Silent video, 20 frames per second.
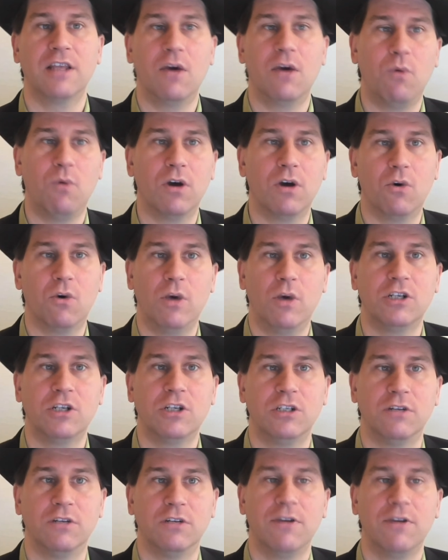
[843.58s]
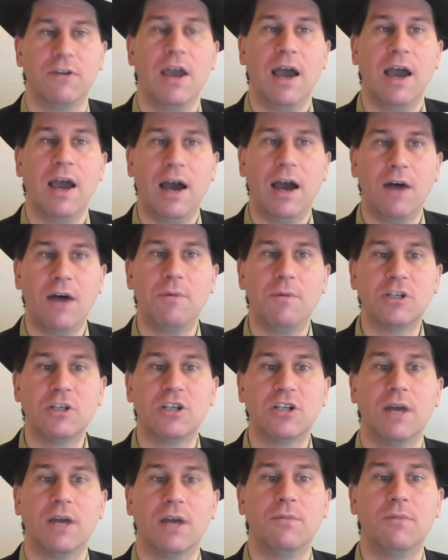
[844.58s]
one question of how much
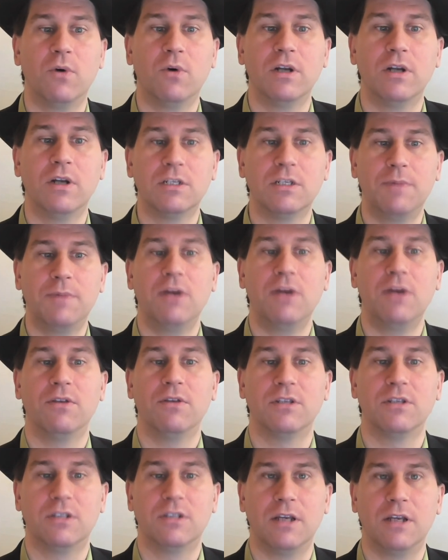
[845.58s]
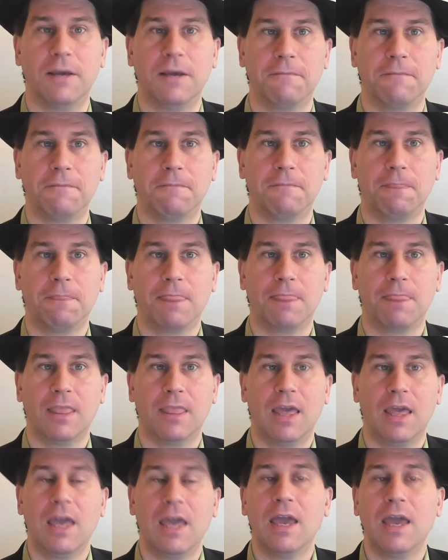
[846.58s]
time do I want to spend on this today?
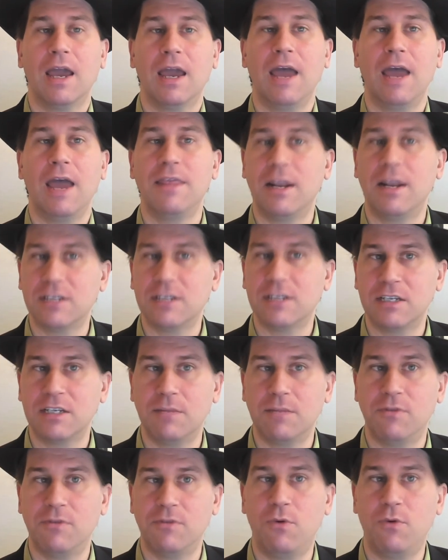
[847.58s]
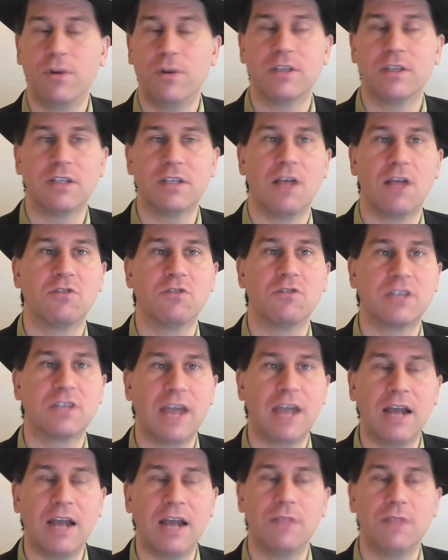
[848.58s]
And then, as I said before, this allows
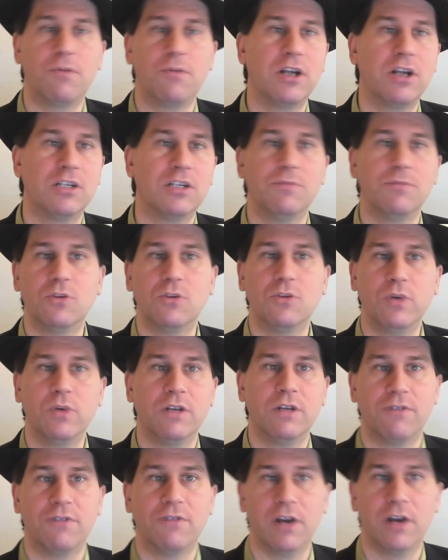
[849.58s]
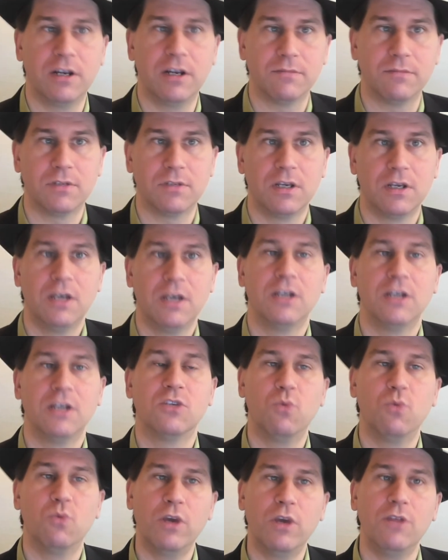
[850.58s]
calibration between different items. Is
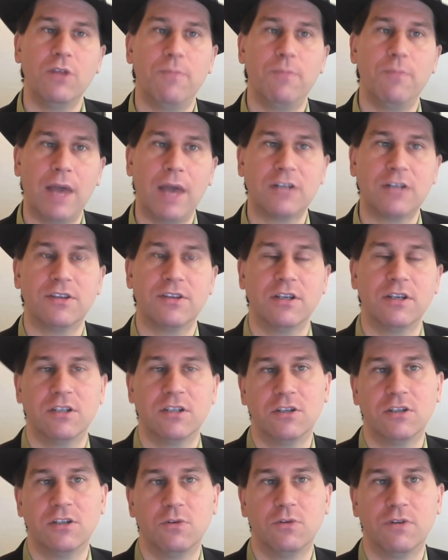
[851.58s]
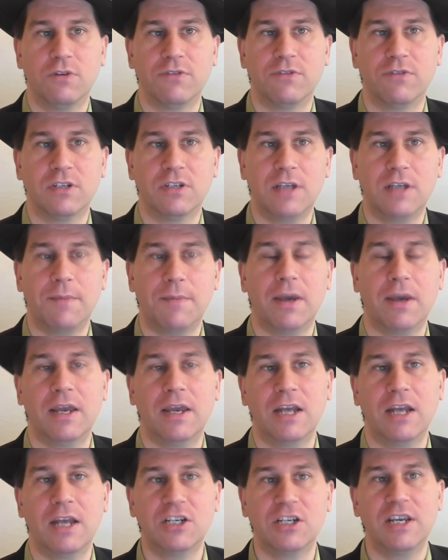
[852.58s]
when you batch things into a different step, I can
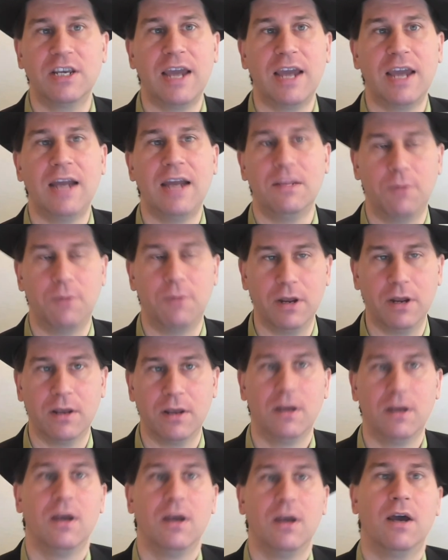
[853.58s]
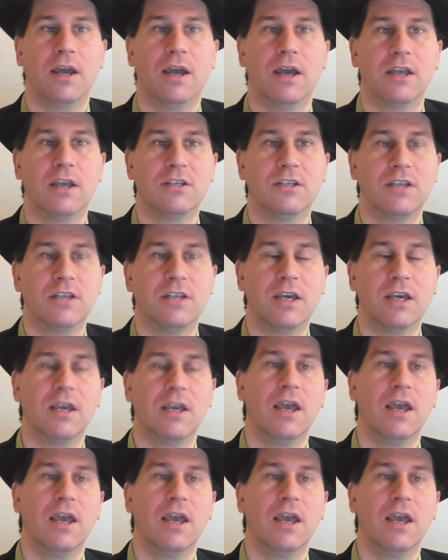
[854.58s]
actually calibrate. I can say,